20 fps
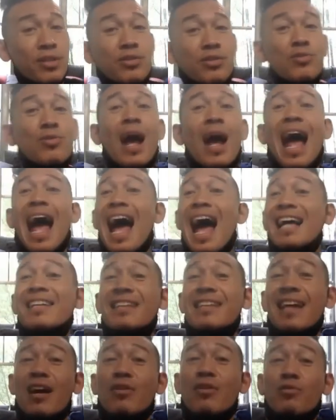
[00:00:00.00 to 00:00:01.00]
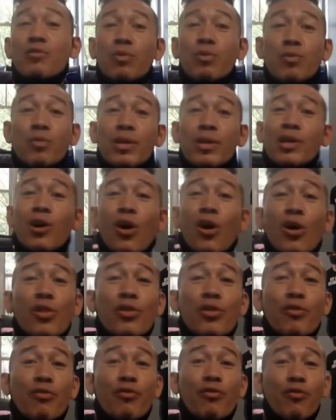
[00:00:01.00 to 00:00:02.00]
next to the audio
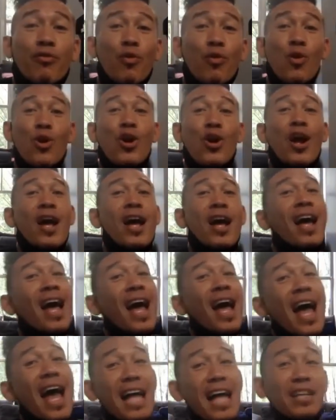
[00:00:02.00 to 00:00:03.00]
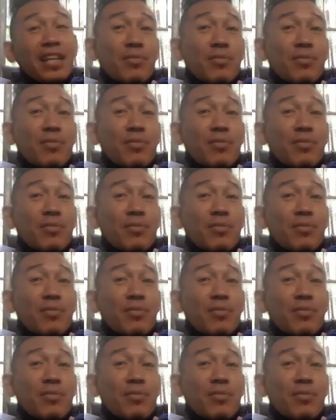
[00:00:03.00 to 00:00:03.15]
source here and go to Advanced